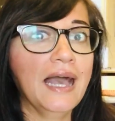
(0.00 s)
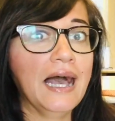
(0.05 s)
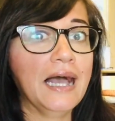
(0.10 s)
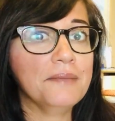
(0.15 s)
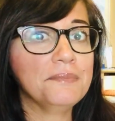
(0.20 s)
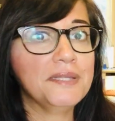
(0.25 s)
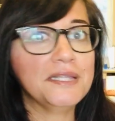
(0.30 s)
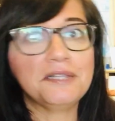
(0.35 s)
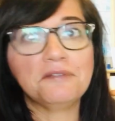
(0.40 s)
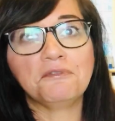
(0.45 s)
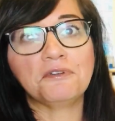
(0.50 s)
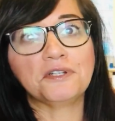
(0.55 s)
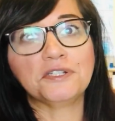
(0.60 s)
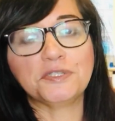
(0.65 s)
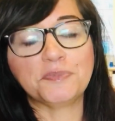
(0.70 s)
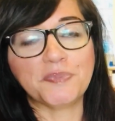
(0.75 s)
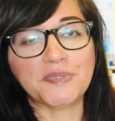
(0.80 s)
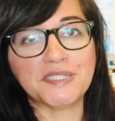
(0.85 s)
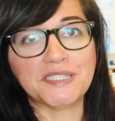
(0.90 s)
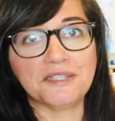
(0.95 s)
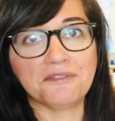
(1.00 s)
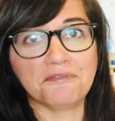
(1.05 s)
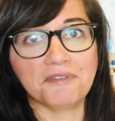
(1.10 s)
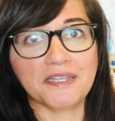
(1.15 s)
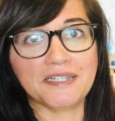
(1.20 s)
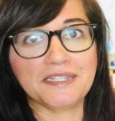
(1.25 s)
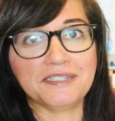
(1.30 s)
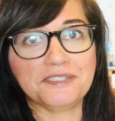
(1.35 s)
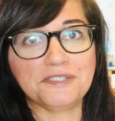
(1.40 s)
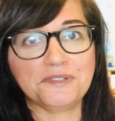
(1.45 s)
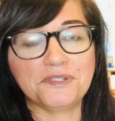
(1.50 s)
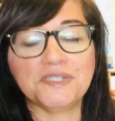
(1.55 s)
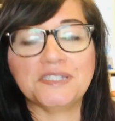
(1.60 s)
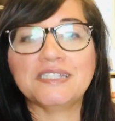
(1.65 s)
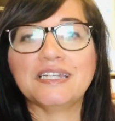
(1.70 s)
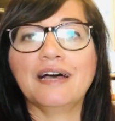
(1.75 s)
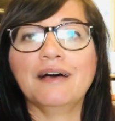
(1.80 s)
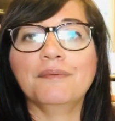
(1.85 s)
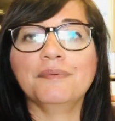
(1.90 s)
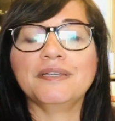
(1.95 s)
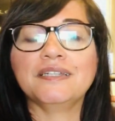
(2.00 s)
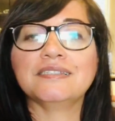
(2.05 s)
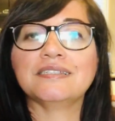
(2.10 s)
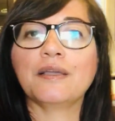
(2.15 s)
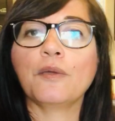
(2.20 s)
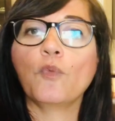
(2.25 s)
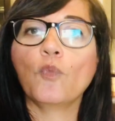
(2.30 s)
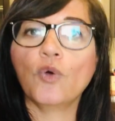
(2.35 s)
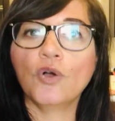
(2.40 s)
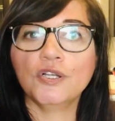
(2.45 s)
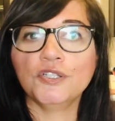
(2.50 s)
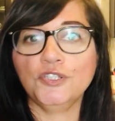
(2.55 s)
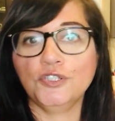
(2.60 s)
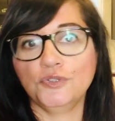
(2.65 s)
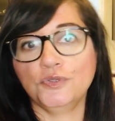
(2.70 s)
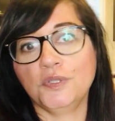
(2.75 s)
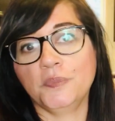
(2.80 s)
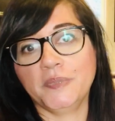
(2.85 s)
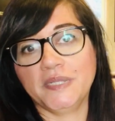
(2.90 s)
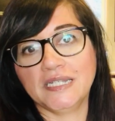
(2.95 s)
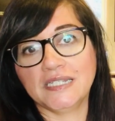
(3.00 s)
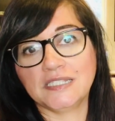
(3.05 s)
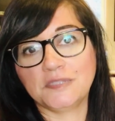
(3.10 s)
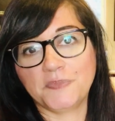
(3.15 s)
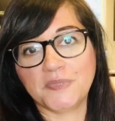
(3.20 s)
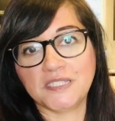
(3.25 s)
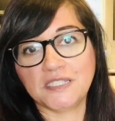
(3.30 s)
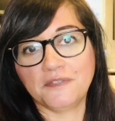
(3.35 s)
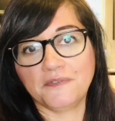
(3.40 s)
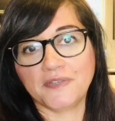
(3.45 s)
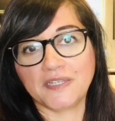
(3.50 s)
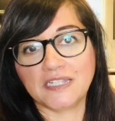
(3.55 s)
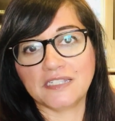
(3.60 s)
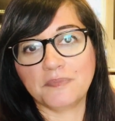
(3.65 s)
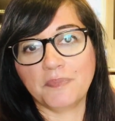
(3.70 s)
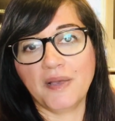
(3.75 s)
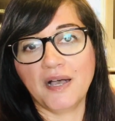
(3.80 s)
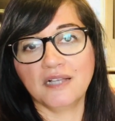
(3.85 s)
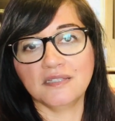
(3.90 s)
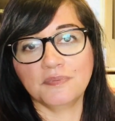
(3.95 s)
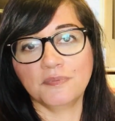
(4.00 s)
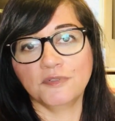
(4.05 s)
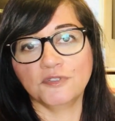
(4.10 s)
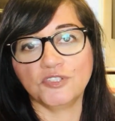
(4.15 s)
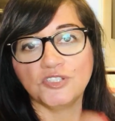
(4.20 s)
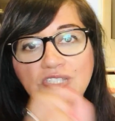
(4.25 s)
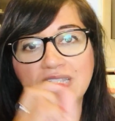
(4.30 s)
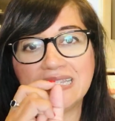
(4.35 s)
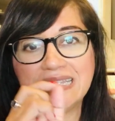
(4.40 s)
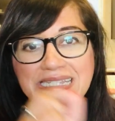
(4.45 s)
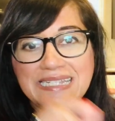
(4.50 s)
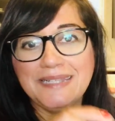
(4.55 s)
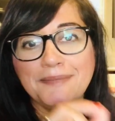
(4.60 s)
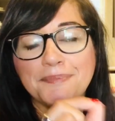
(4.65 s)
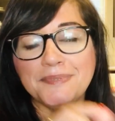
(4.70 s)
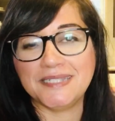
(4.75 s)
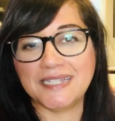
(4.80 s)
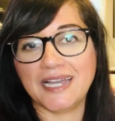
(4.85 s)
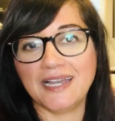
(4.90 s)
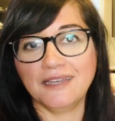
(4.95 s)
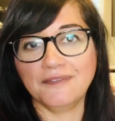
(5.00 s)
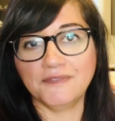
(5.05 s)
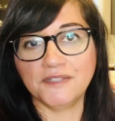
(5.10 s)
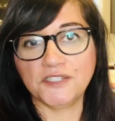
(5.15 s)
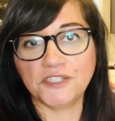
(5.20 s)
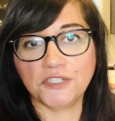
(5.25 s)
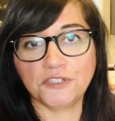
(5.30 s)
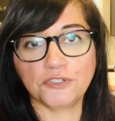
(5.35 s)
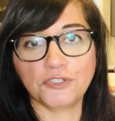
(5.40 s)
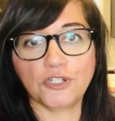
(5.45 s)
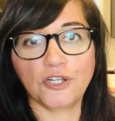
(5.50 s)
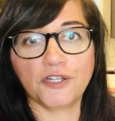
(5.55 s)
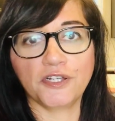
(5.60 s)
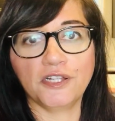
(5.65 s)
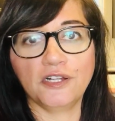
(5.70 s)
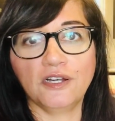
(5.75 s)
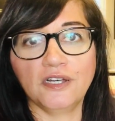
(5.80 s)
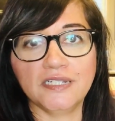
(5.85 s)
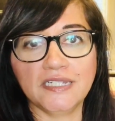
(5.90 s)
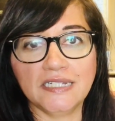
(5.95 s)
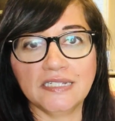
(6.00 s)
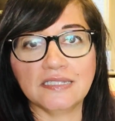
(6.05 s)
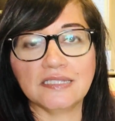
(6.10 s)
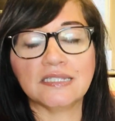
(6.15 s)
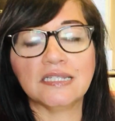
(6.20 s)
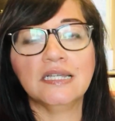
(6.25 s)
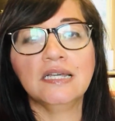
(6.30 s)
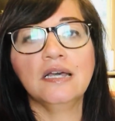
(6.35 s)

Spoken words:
I'm getting very specific, as you can tell, because I want you to be as specific as possible. Just deep dive into your target audience.